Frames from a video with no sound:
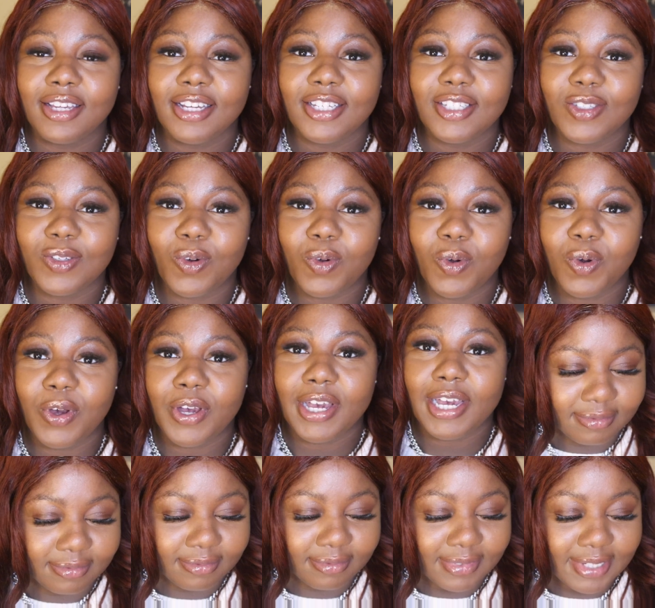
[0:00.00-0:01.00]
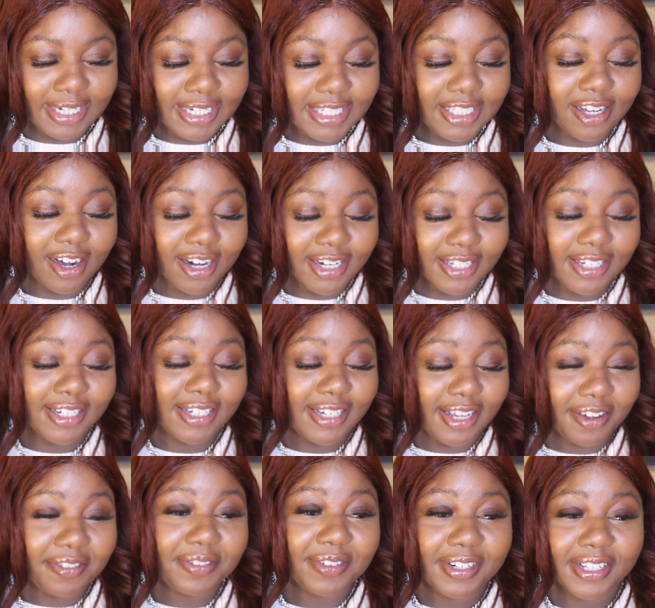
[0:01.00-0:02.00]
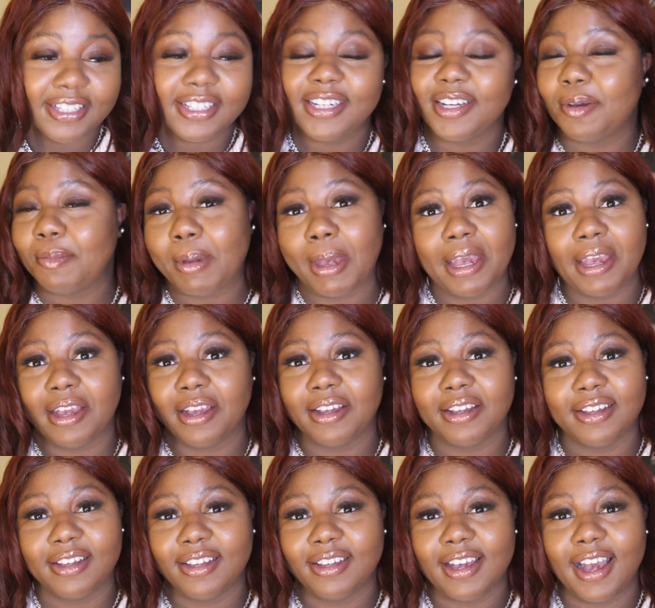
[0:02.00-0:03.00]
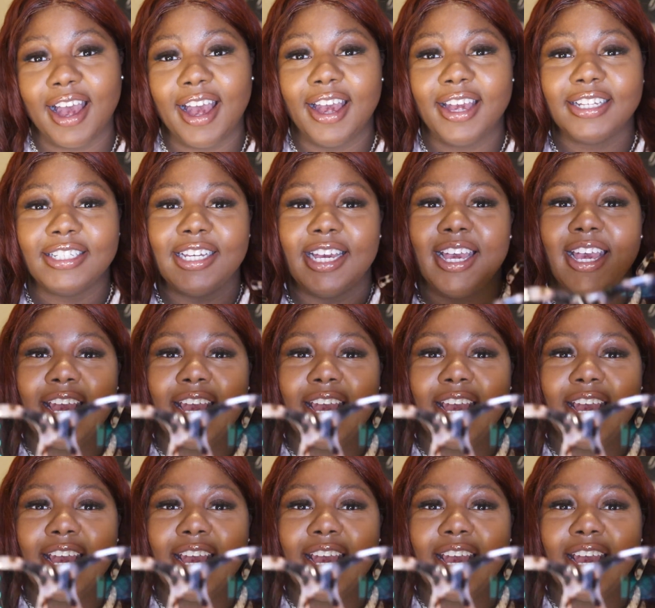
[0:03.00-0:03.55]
these on. These are definitely a bang. I